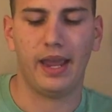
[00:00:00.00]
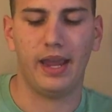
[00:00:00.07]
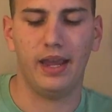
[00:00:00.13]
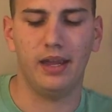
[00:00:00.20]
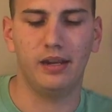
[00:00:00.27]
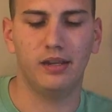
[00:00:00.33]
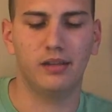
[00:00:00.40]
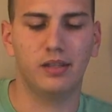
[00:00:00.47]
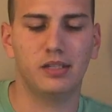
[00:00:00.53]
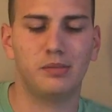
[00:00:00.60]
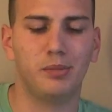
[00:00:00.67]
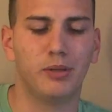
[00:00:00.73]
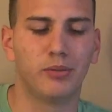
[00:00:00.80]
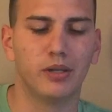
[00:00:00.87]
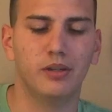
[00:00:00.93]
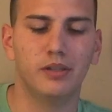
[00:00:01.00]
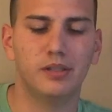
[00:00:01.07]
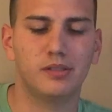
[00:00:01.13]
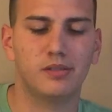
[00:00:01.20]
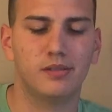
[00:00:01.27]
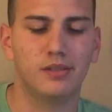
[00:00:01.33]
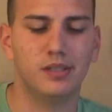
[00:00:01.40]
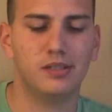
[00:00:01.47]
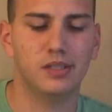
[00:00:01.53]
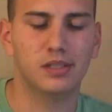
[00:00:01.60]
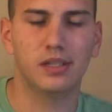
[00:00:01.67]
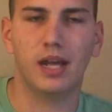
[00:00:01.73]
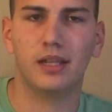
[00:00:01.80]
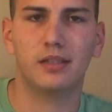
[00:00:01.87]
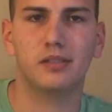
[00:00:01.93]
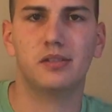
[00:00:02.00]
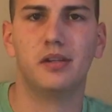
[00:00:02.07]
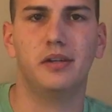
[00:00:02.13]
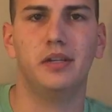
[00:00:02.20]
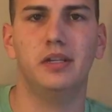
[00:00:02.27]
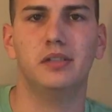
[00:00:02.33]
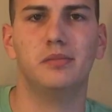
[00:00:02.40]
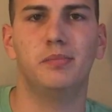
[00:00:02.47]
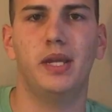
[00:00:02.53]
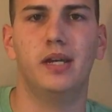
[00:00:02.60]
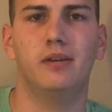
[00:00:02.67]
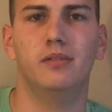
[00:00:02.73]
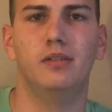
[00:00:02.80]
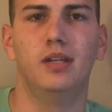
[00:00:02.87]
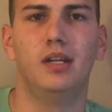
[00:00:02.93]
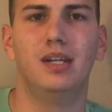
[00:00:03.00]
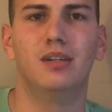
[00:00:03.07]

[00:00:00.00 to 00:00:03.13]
And let's be real, this is not the sturdiest mount